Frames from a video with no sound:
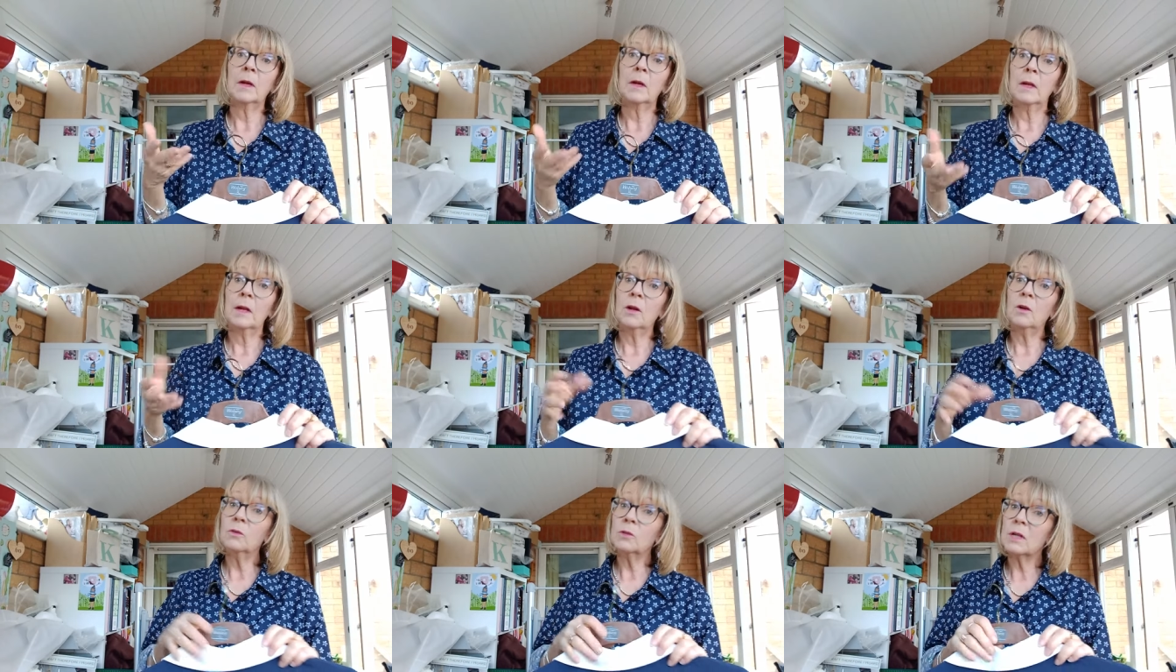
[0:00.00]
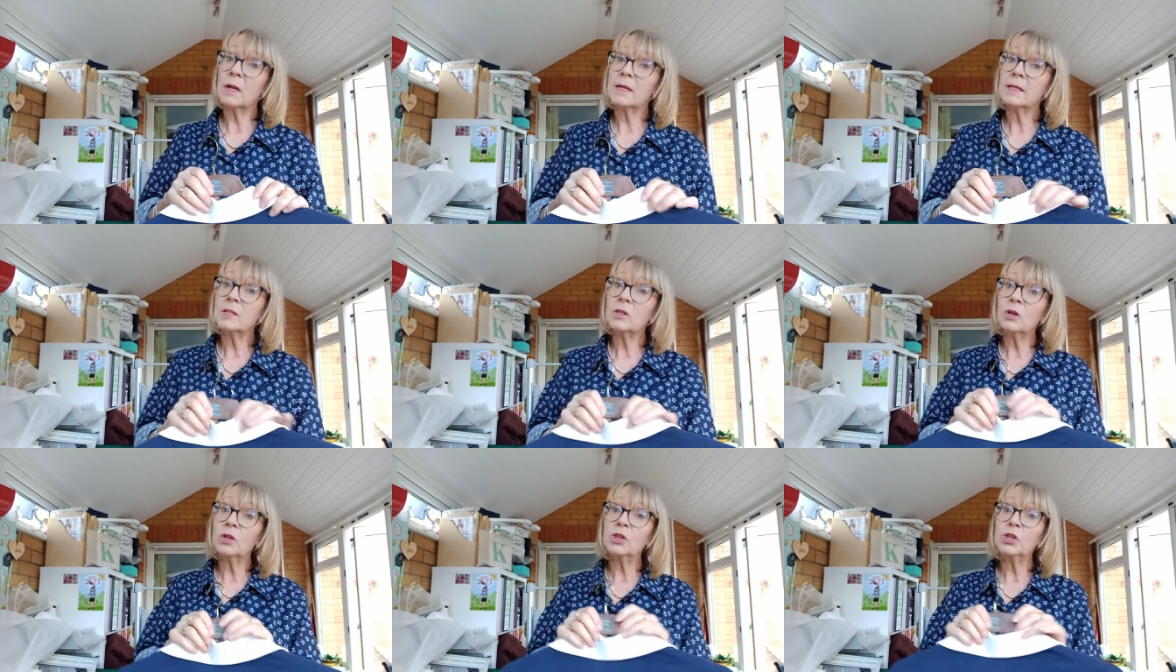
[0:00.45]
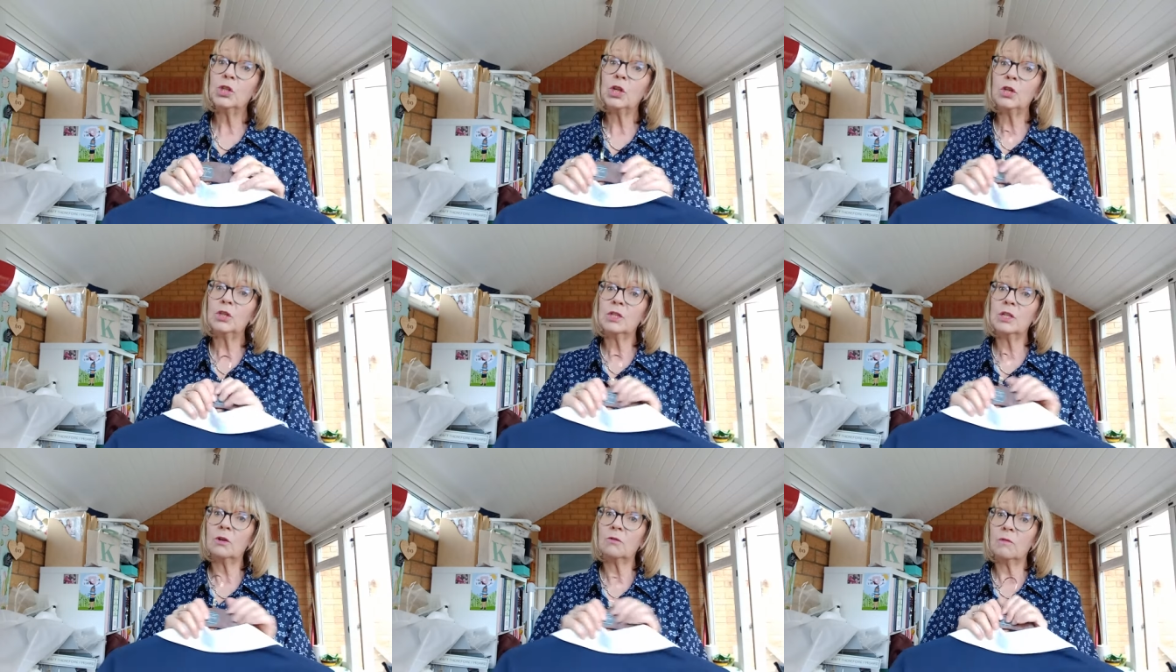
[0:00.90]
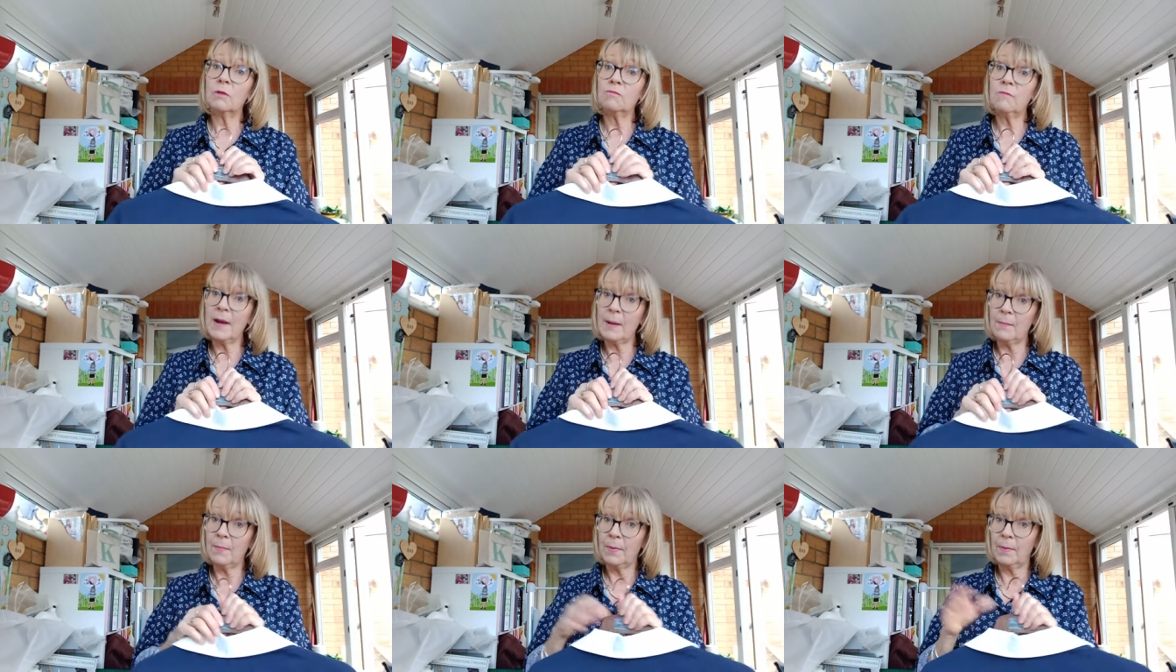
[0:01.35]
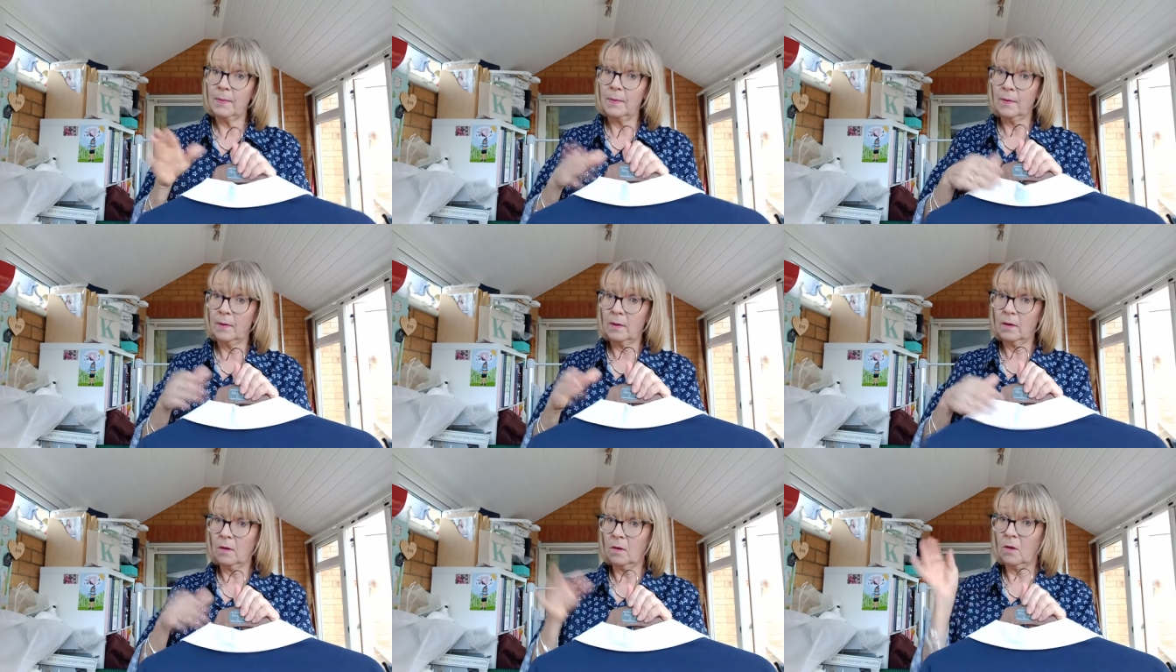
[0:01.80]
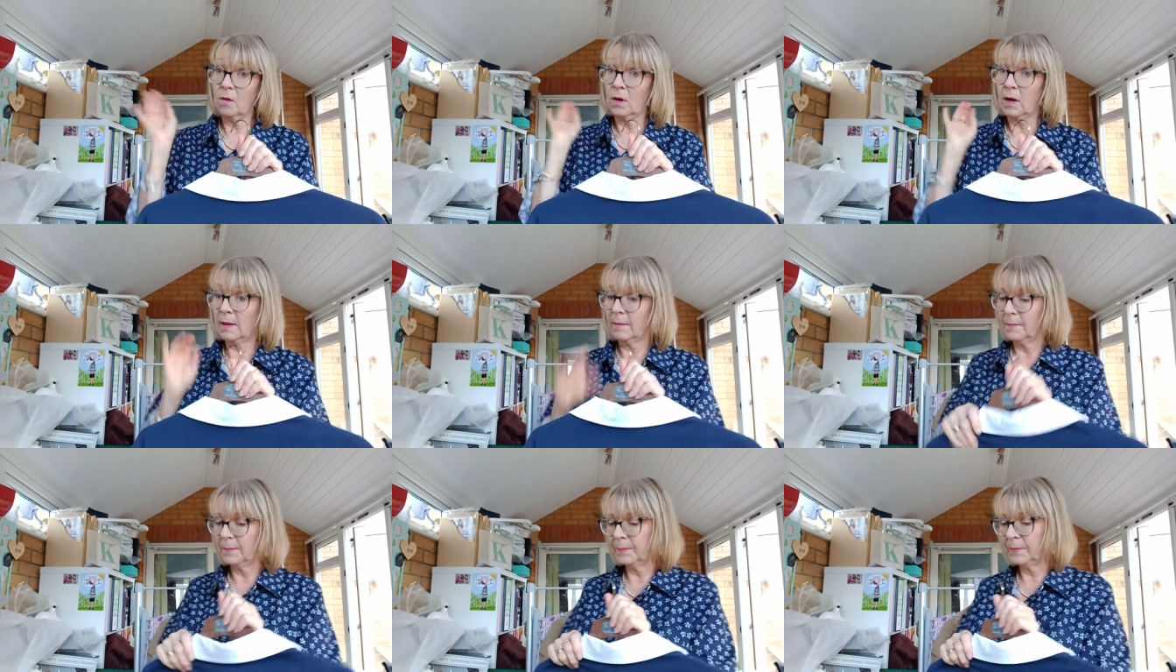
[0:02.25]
looks like it's got a jersey or a rib collar.